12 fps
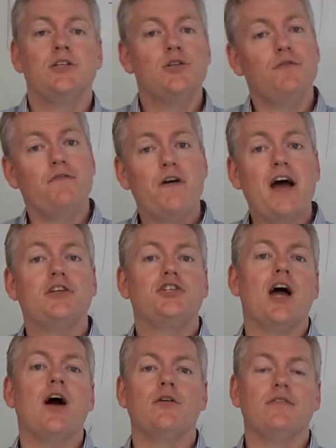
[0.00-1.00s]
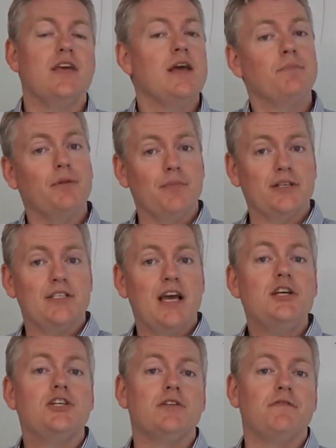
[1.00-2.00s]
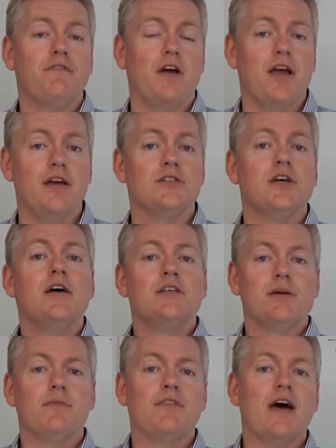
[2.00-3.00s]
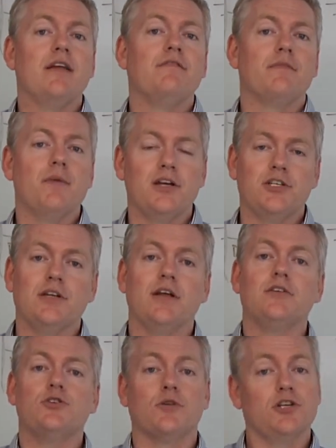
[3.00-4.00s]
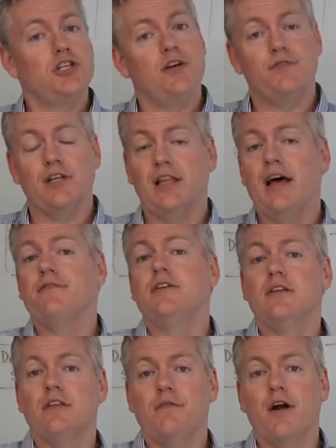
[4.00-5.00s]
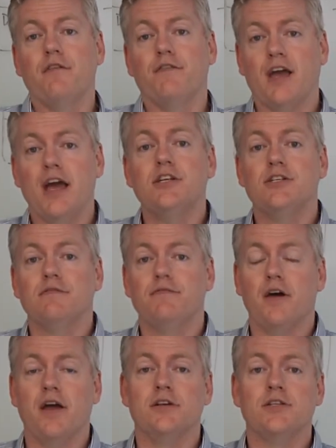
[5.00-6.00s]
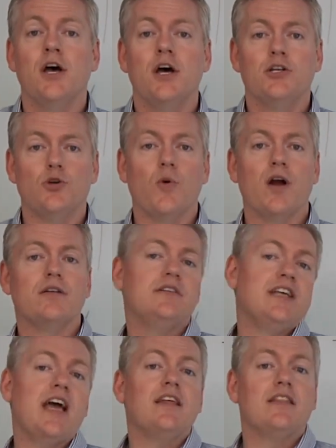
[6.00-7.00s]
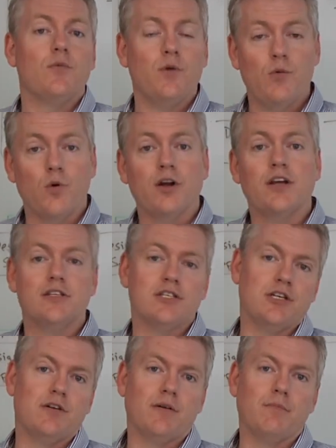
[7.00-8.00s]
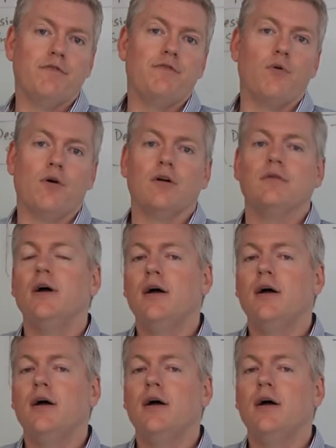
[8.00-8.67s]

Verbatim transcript: to fetch out of the implementation phase some of that information and sort of shift it left into the verification phase to where data that we weren't considering before